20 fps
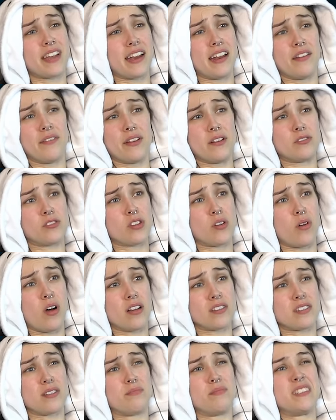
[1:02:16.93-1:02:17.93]
to be just so
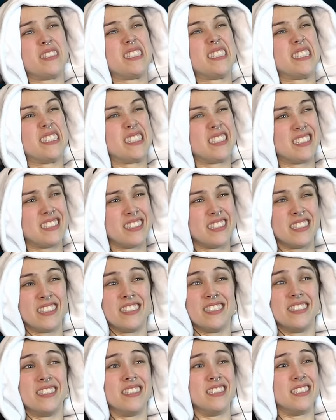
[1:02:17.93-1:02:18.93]
awesome.
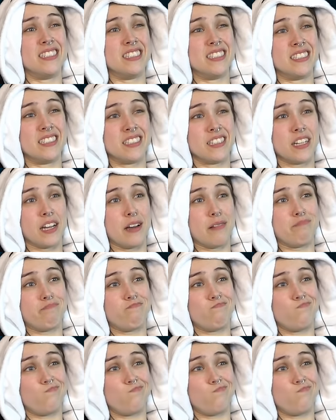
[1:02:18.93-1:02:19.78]
Yep.